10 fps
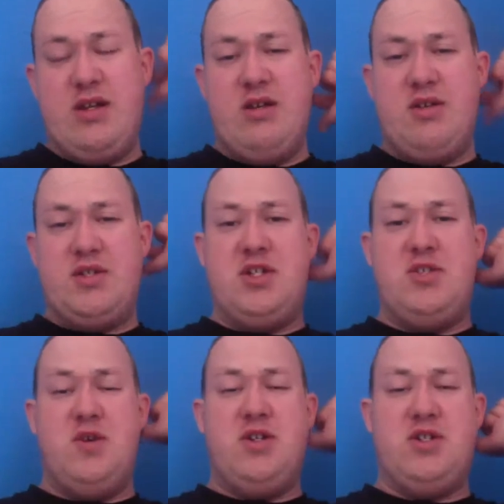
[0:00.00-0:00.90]

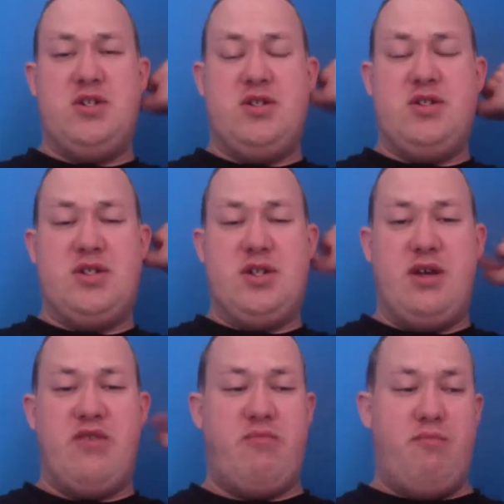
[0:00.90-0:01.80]
situation is to
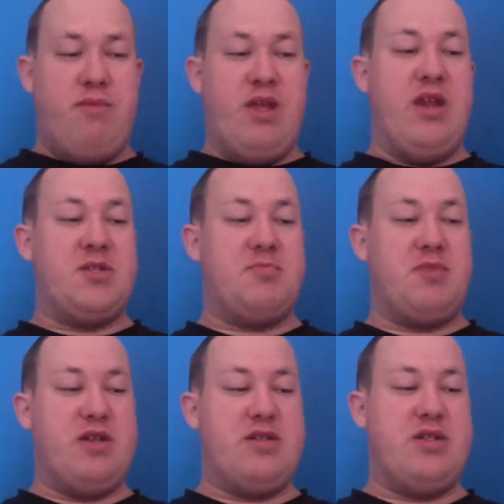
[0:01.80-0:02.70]
have meetings by
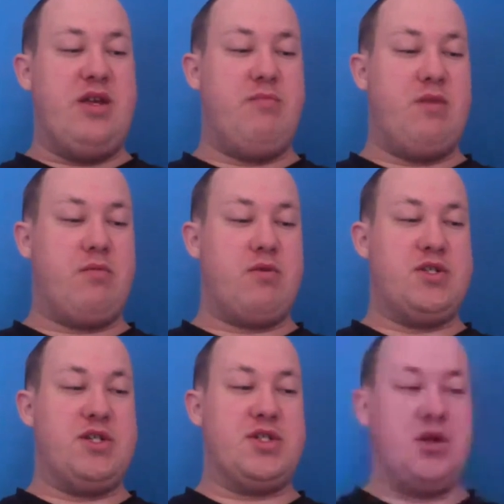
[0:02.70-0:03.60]
team members
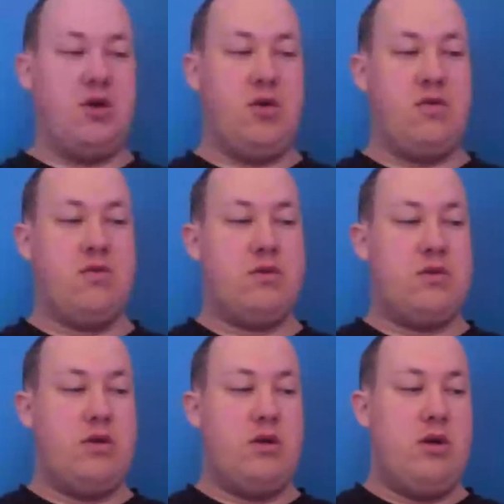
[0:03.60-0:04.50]
as a whole.
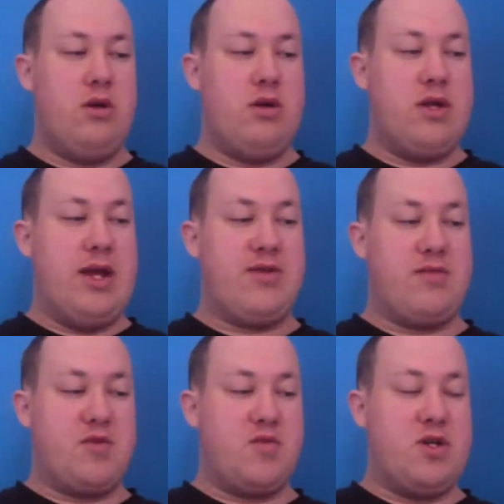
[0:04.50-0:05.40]
Gather
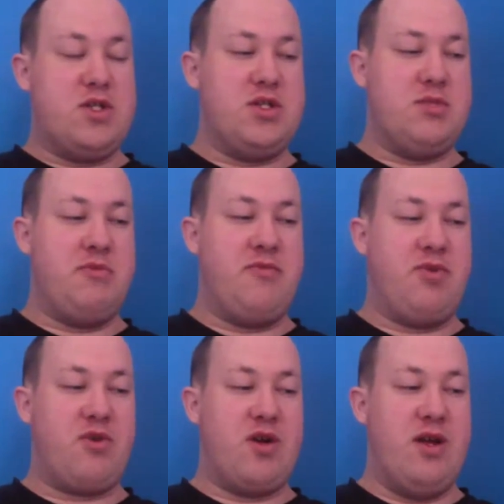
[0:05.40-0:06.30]
up the questions
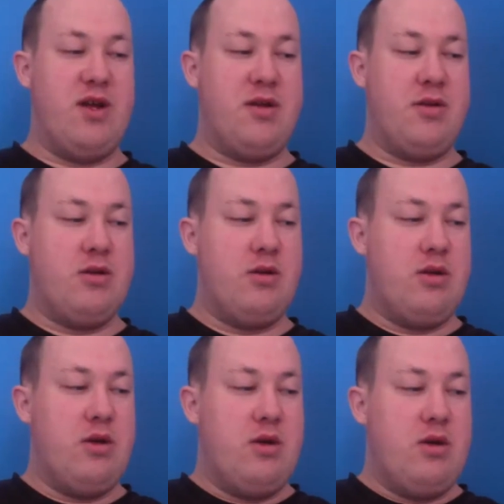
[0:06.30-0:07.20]
beforehand,
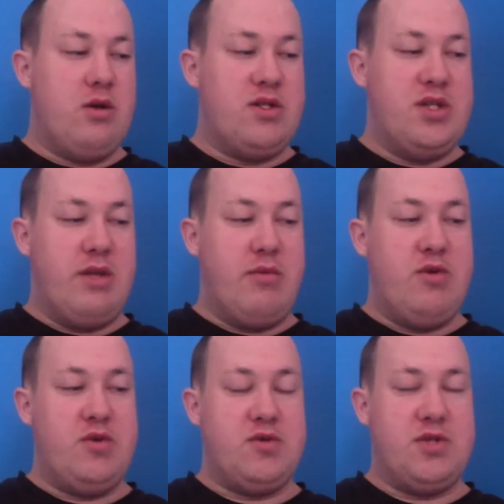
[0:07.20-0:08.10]
set a
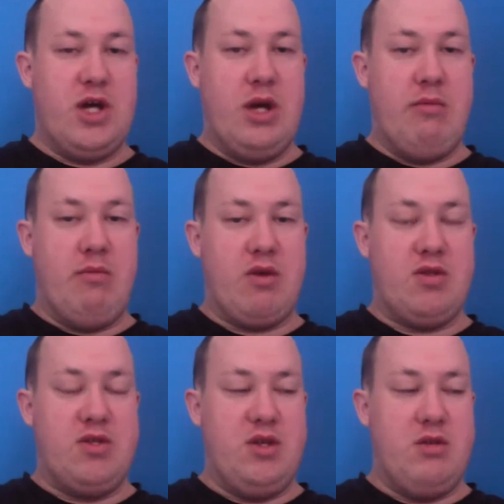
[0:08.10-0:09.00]
mutual time among the
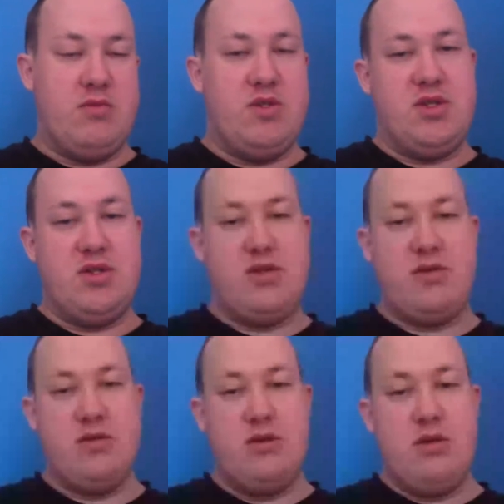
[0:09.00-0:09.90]
teams,
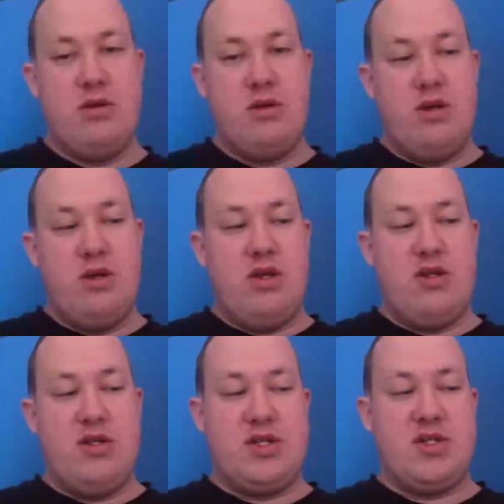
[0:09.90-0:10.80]
and then
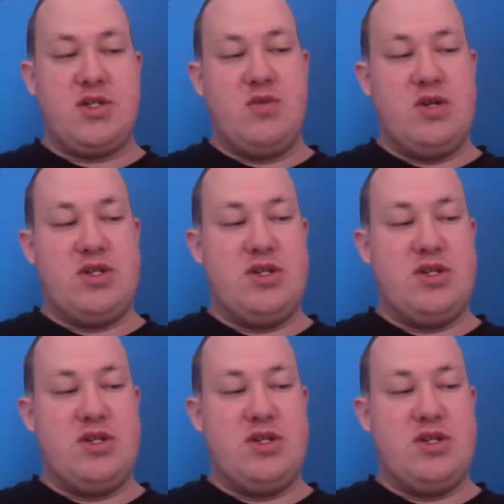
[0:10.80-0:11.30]
discuss the questions